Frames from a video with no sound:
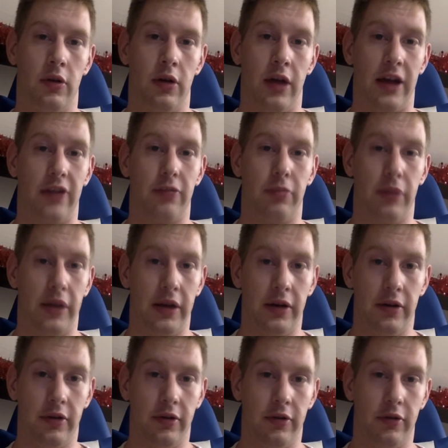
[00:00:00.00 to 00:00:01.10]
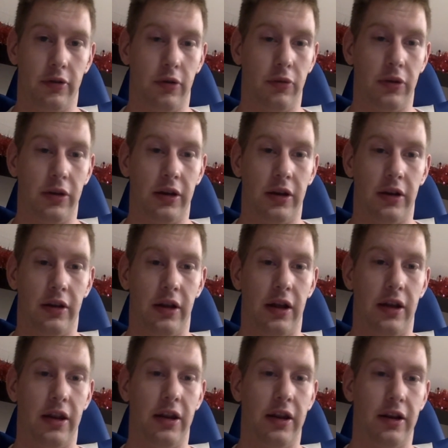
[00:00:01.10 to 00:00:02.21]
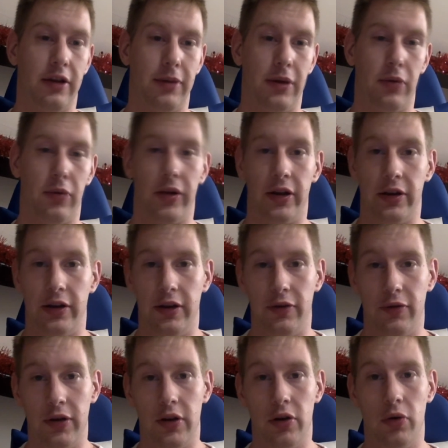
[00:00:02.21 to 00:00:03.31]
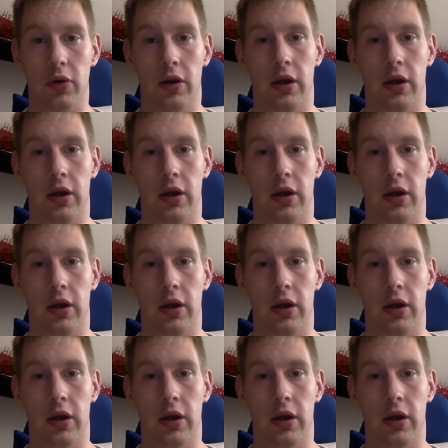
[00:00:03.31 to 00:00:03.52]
explained, something that I didn't explain well in this video.